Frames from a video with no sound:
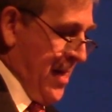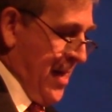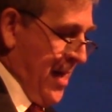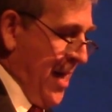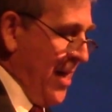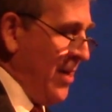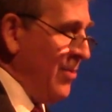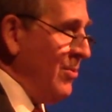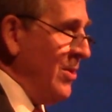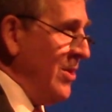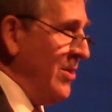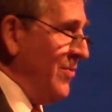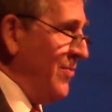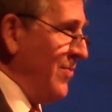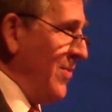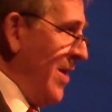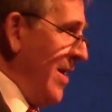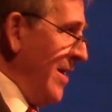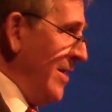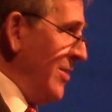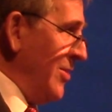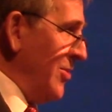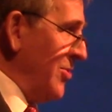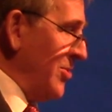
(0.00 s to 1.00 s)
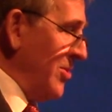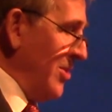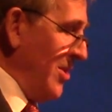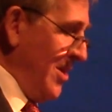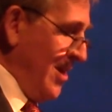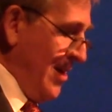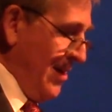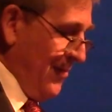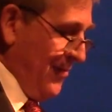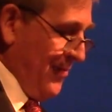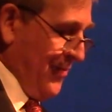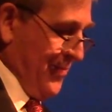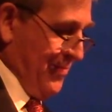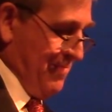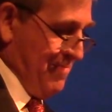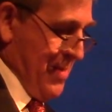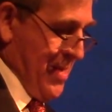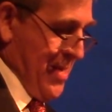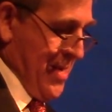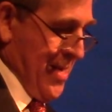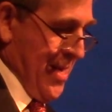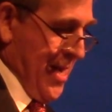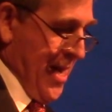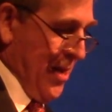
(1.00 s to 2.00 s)
How do we define this love,
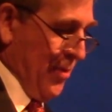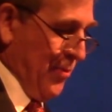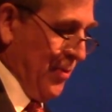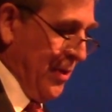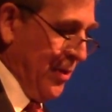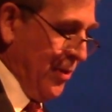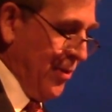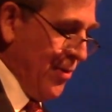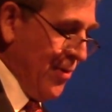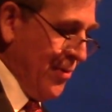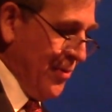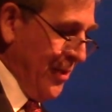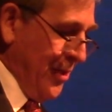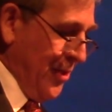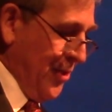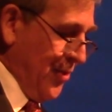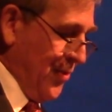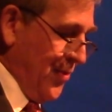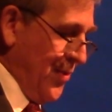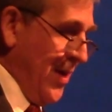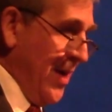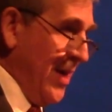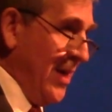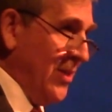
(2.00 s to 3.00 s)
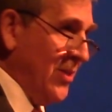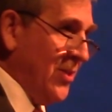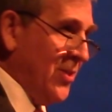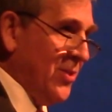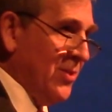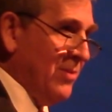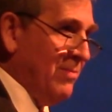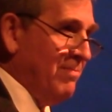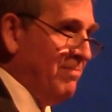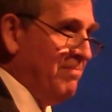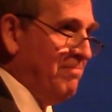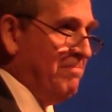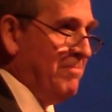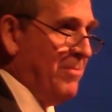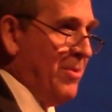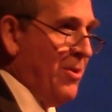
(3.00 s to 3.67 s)
and how do we learn these traits?